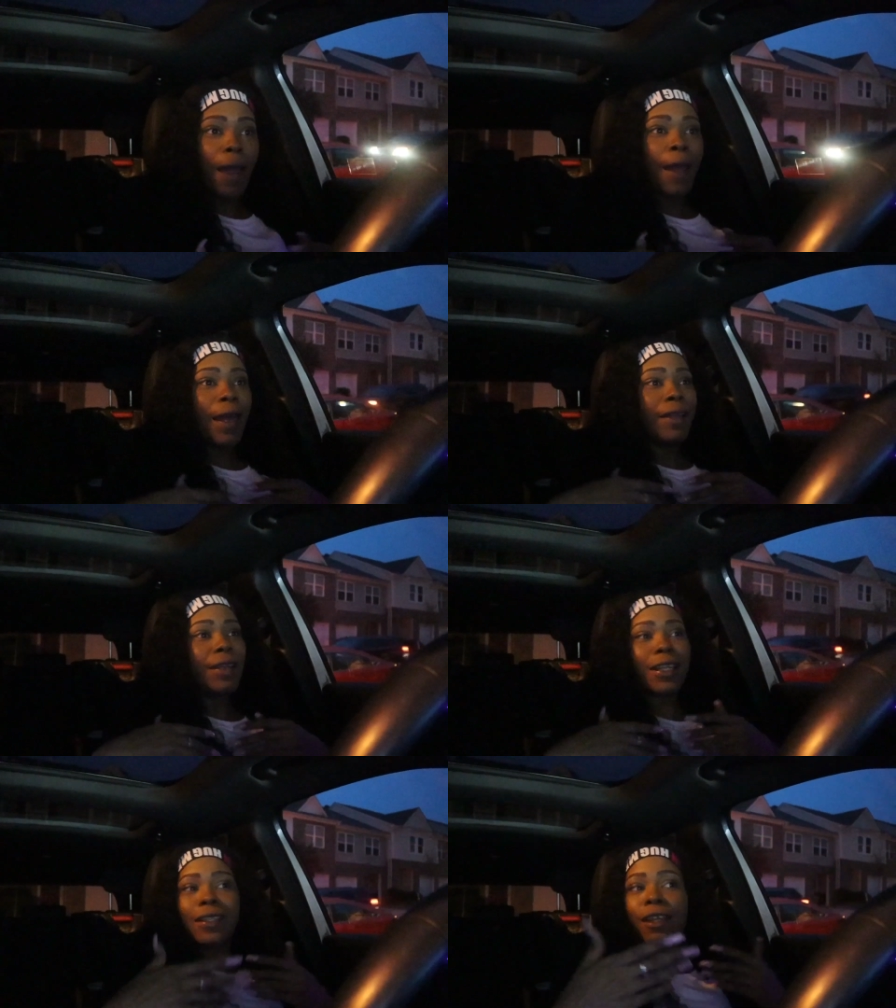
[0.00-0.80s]
And
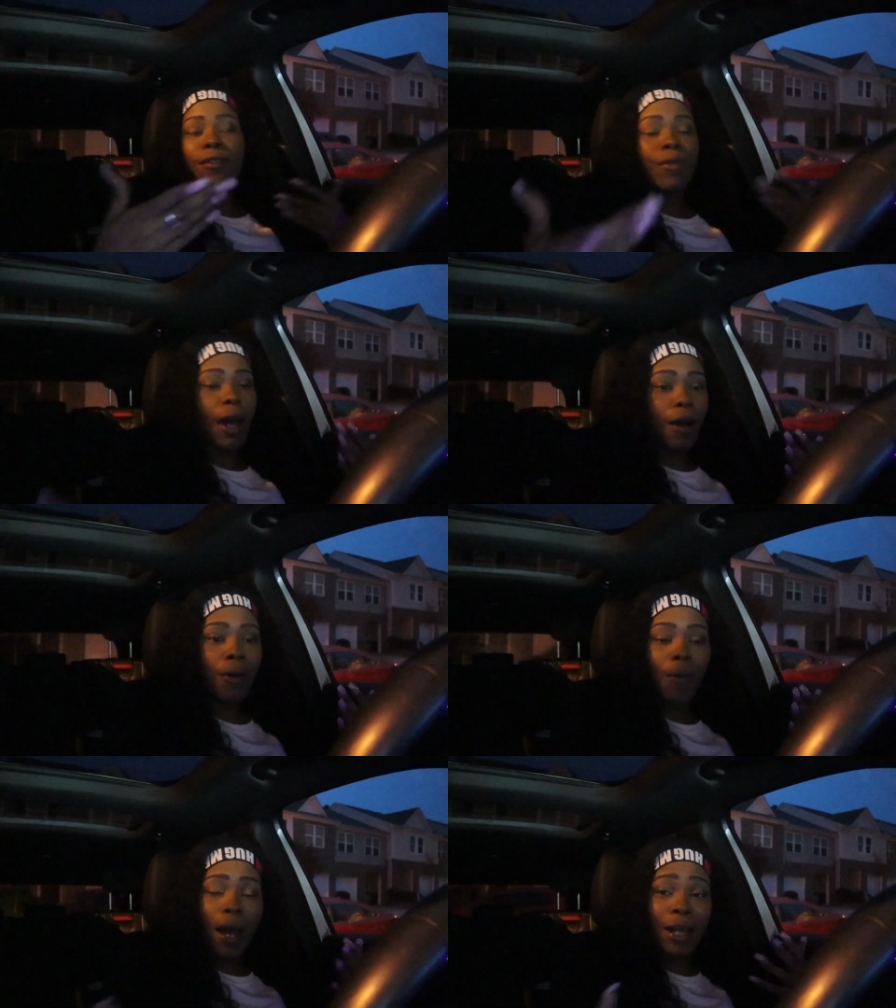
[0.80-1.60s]
next thing you
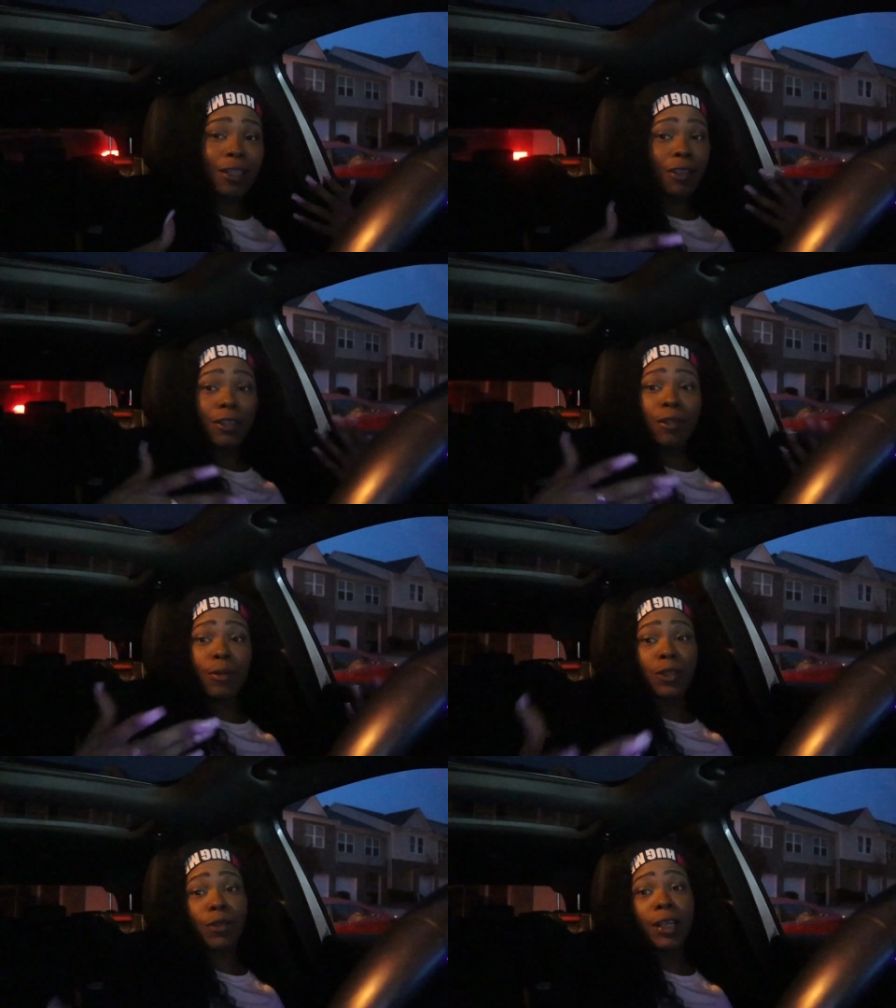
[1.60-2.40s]
know, I turned into
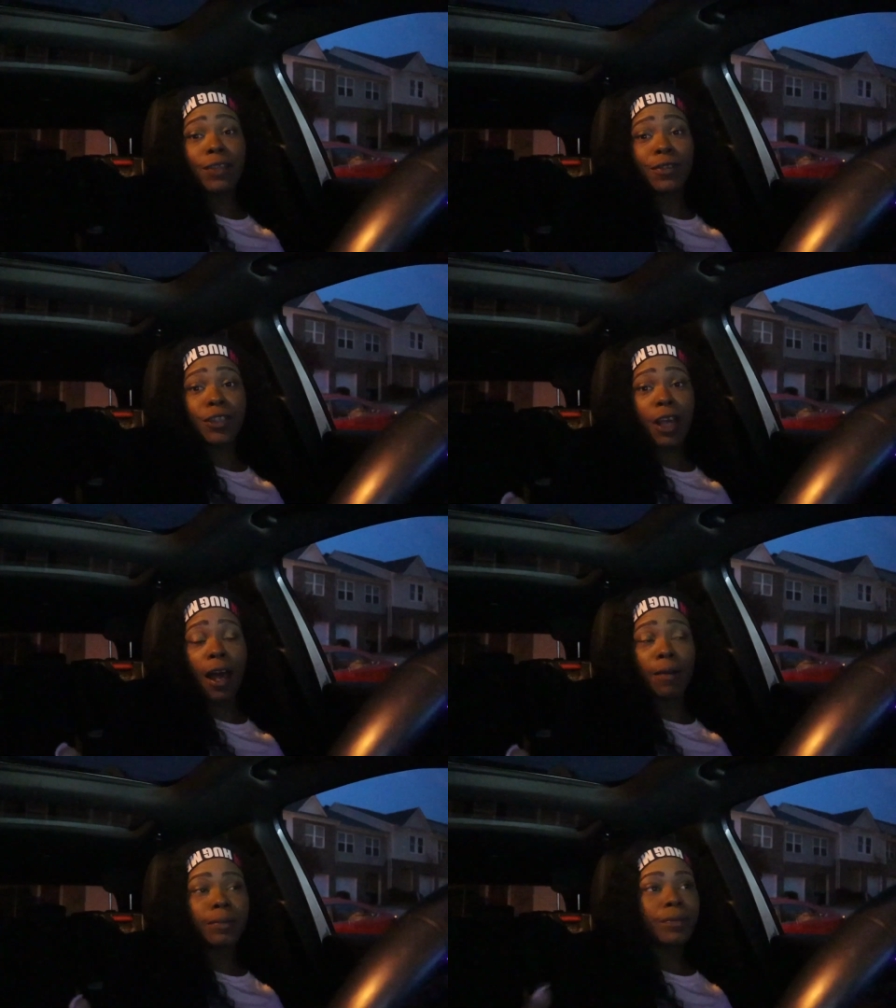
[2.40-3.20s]
a transfer
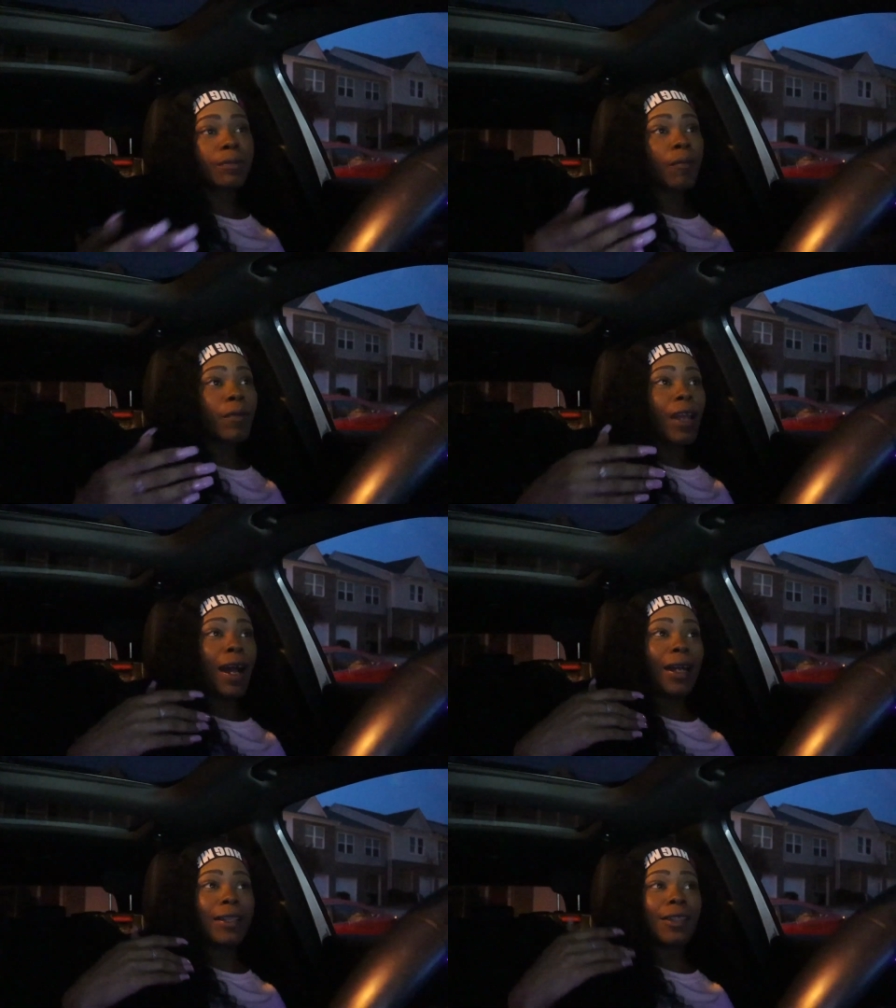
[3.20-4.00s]
shop.
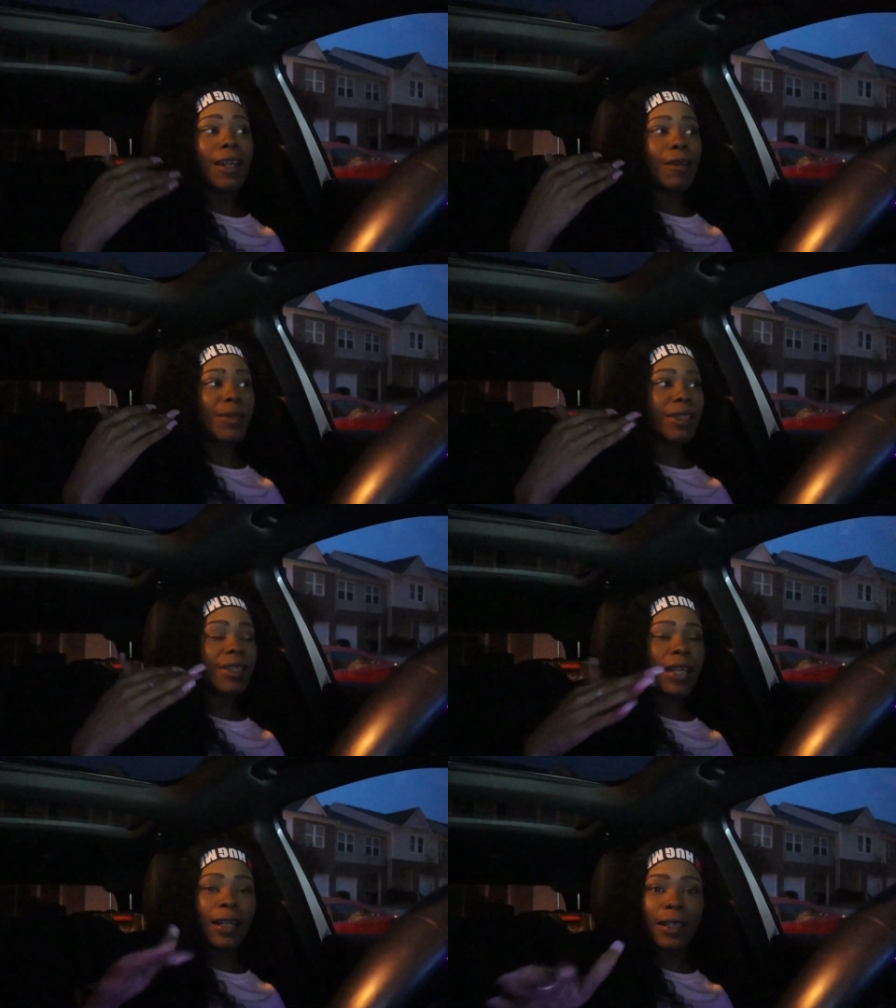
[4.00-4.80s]
I ended up
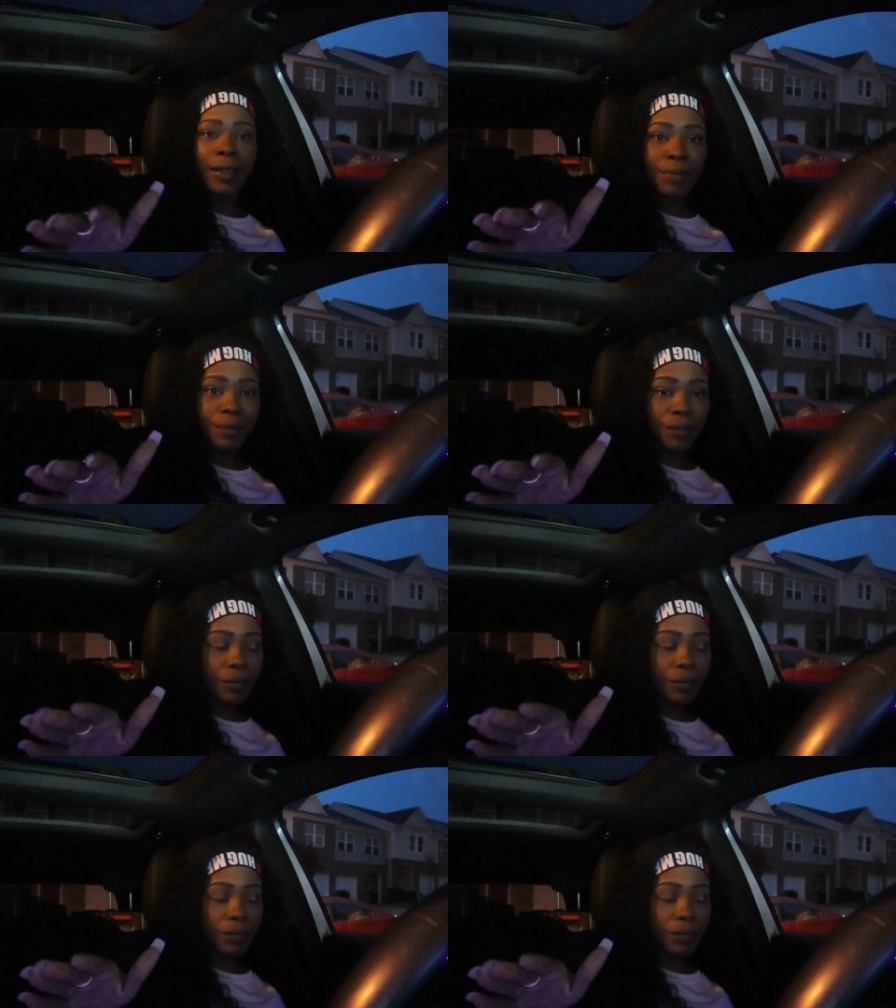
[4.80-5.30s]
selling